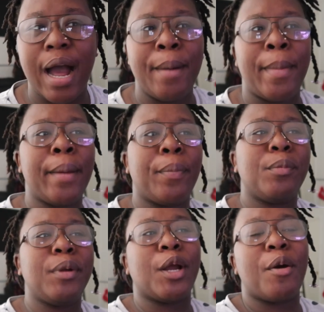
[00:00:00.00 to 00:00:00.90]
I might
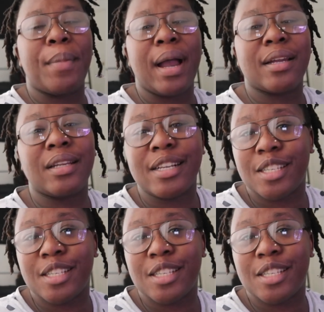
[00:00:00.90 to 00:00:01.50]
probably come back and